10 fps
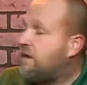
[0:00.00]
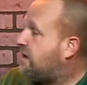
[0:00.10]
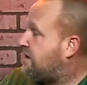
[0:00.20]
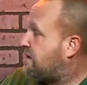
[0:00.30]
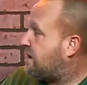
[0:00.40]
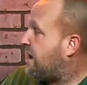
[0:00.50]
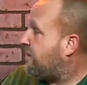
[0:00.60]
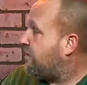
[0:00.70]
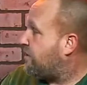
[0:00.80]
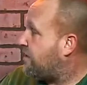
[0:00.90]
At this
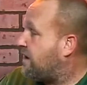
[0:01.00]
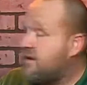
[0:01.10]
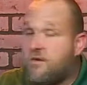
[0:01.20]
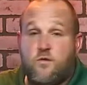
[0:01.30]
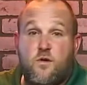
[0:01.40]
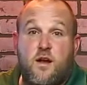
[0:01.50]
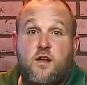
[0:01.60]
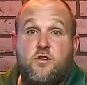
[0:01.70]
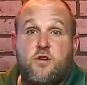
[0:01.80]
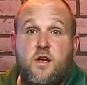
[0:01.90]
time, they do
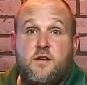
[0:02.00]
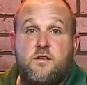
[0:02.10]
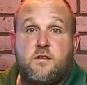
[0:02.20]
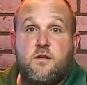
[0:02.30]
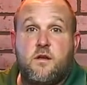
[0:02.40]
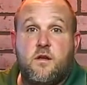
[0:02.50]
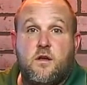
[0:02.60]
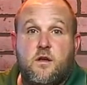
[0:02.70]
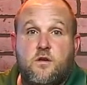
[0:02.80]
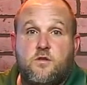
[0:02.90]
not adjust.
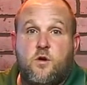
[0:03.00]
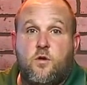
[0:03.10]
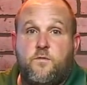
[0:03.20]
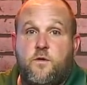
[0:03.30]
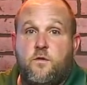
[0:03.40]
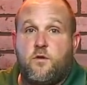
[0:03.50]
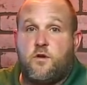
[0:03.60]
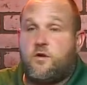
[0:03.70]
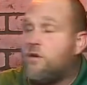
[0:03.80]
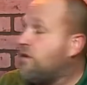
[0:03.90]
So if you
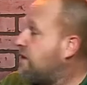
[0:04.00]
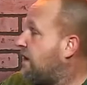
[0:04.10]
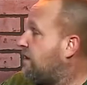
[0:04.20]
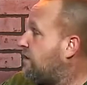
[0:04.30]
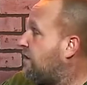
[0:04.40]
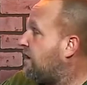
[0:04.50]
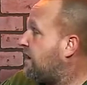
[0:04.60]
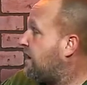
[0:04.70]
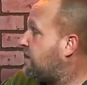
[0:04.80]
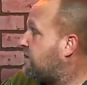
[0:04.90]
looked currently on the Great
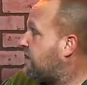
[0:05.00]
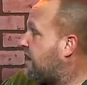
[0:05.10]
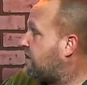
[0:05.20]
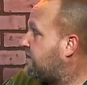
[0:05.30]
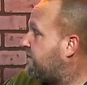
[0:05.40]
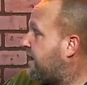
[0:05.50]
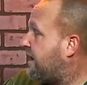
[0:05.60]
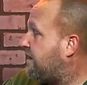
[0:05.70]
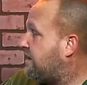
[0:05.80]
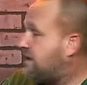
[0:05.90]
Lakes, you'd actually
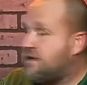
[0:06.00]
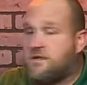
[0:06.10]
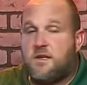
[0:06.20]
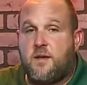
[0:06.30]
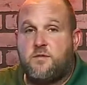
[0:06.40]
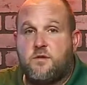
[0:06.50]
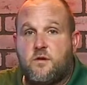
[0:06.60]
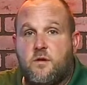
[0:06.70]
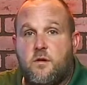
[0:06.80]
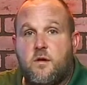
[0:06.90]
find that these depths
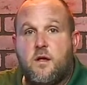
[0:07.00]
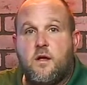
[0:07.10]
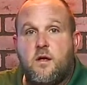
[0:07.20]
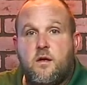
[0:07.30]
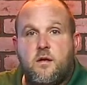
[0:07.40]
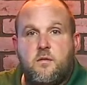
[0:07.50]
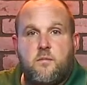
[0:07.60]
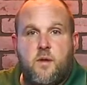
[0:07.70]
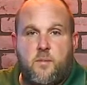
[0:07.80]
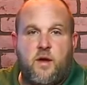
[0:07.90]
are
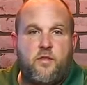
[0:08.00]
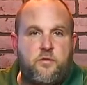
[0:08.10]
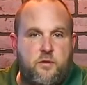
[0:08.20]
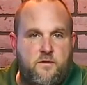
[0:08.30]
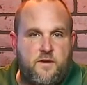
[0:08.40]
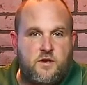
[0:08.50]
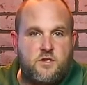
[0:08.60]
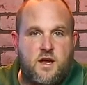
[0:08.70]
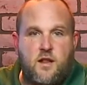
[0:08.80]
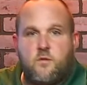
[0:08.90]
about 3 feet
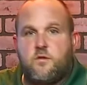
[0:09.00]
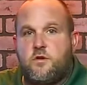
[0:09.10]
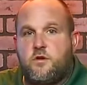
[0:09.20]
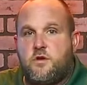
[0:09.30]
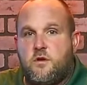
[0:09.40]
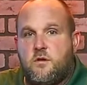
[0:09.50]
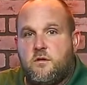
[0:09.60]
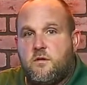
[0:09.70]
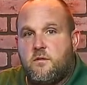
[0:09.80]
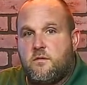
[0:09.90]
shallower this
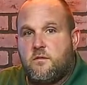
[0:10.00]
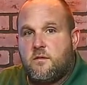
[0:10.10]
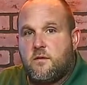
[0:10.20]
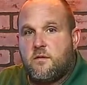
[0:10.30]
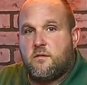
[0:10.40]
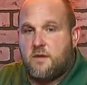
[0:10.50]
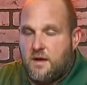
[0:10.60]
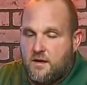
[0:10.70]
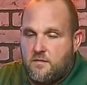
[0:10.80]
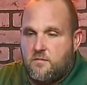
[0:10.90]
year
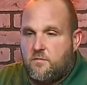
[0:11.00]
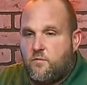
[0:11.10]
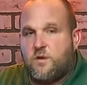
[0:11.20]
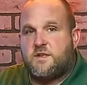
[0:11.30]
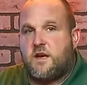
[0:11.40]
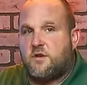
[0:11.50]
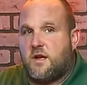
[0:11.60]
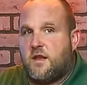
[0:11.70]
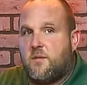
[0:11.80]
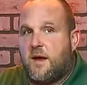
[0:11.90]
than what's
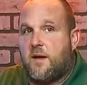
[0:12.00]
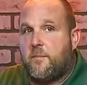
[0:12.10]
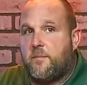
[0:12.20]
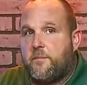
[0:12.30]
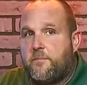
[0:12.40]
actually on the map.